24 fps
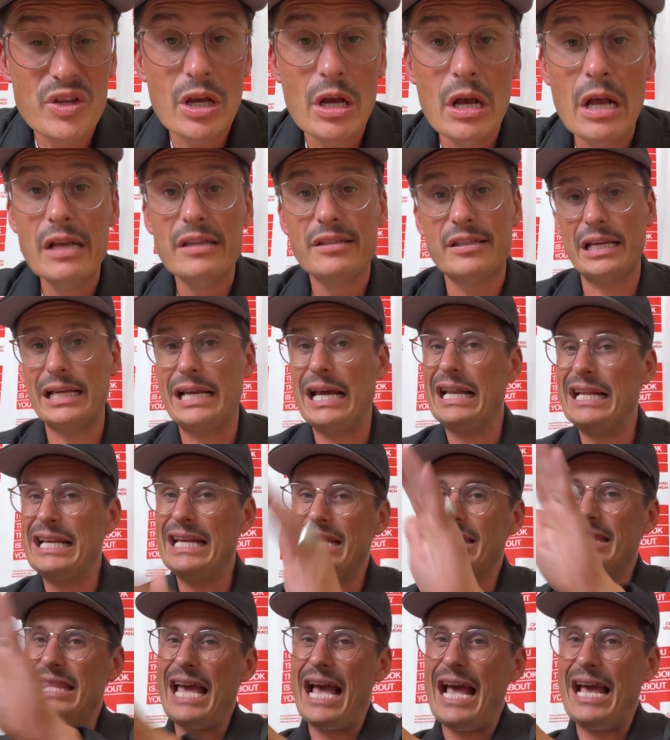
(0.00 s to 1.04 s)
Yeah. So I got to
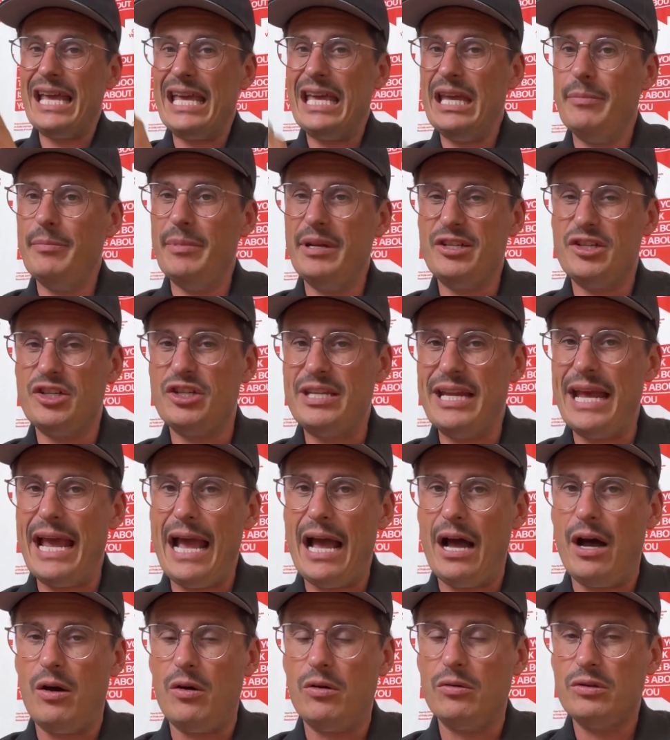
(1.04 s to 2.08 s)
get that image
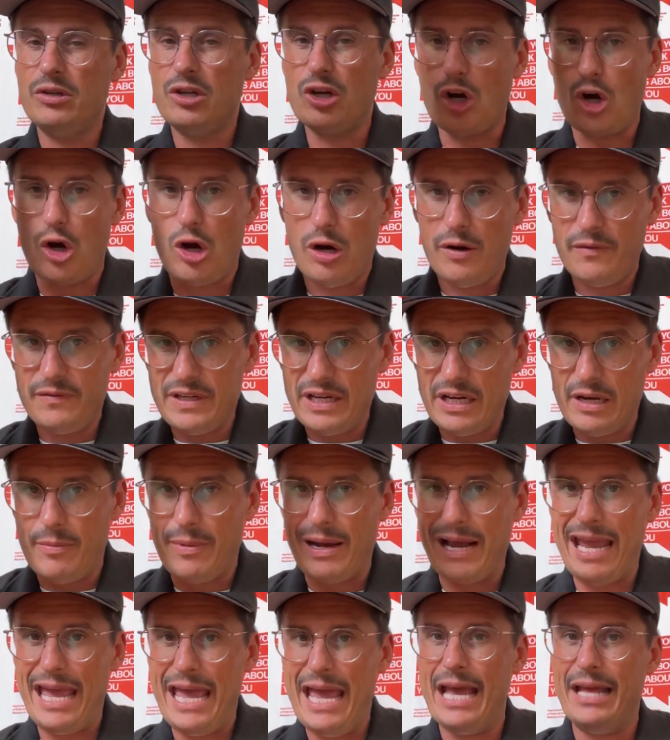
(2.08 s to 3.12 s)
down, carved into
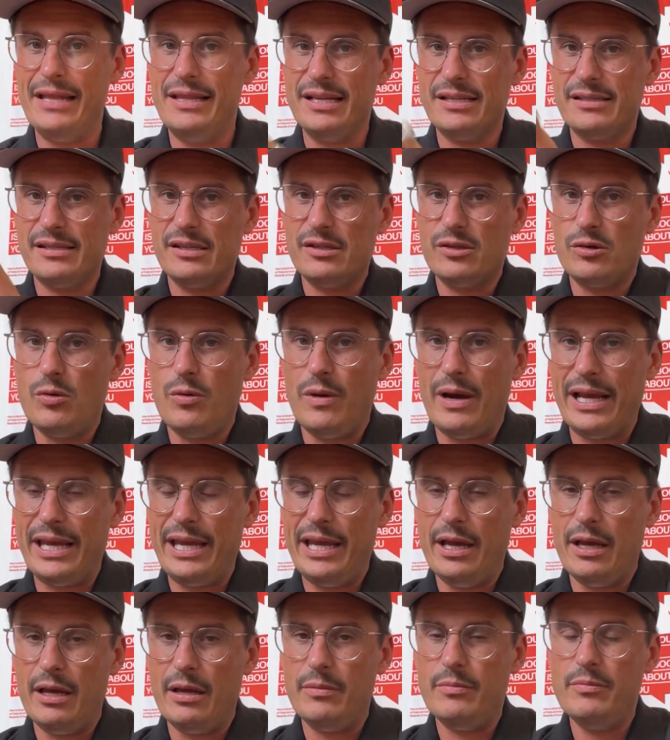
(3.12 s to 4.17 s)
my head. This is who I
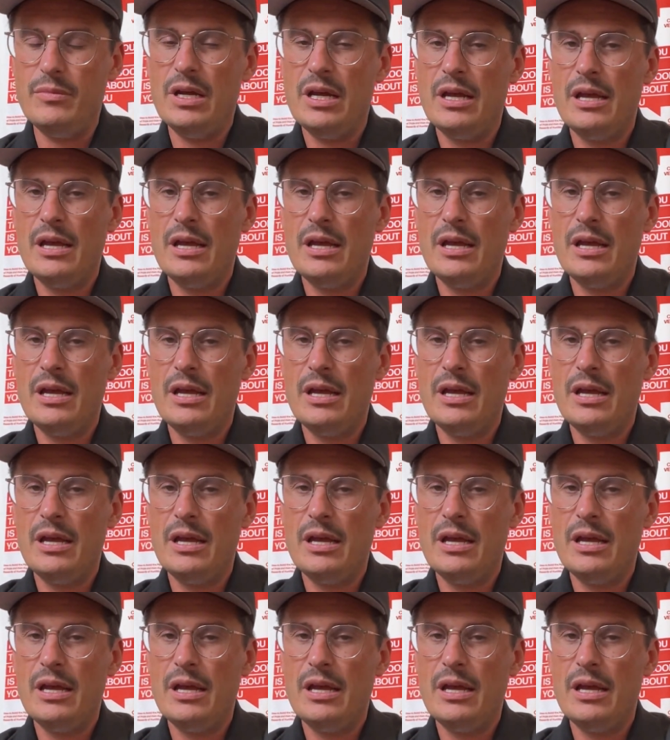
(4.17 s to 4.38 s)
am.